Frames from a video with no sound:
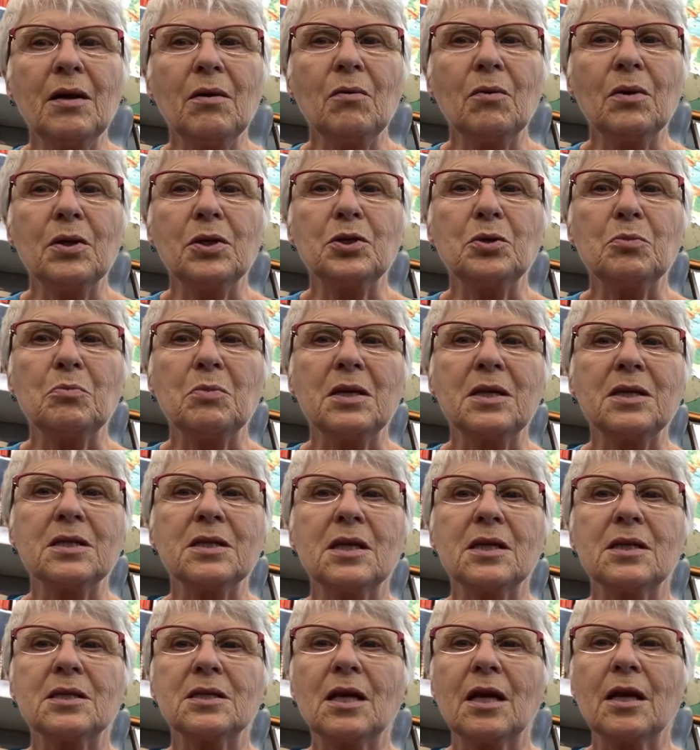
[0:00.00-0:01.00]
which means
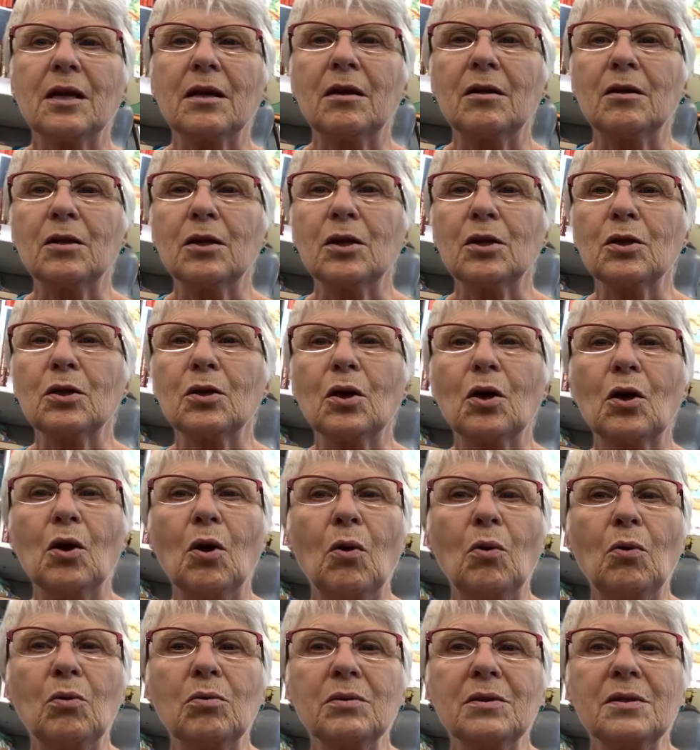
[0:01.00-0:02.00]
it's like a little
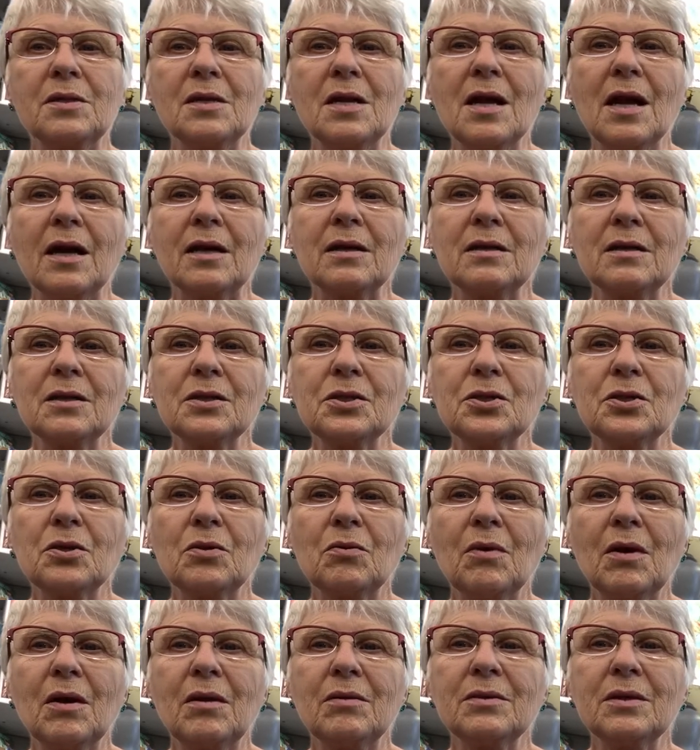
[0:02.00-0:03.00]
gold necklace
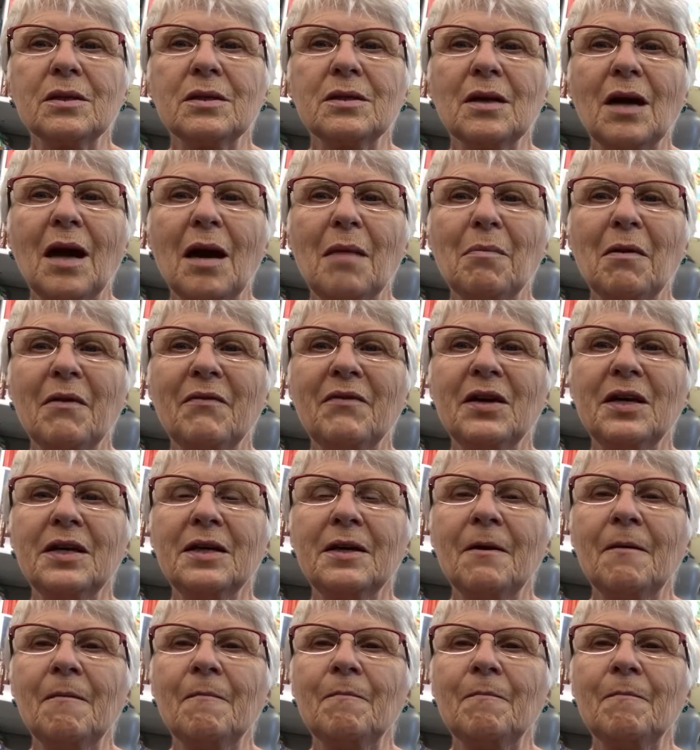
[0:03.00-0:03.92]
around the top of it.